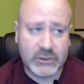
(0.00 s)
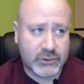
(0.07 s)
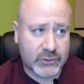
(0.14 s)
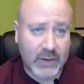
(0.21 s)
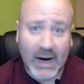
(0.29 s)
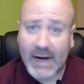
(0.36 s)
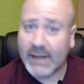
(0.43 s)

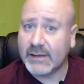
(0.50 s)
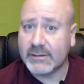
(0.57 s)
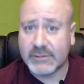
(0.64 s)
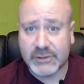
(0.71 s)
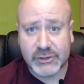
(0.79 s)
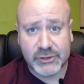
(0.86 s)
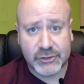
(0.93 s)
try to
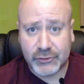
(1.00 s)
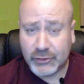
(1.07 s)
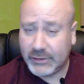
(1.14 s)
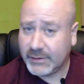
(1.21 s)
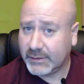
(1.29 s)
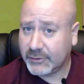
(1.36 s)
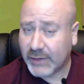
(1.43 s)

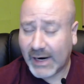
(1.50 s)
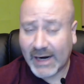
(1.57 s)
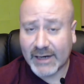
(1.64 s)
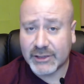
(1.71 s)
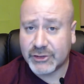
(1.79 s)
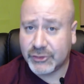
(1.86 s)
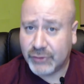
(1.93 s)

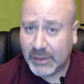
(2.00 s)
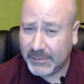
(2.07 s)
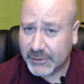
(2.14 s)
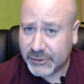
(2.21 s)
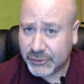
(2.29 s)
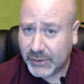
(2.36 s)
stream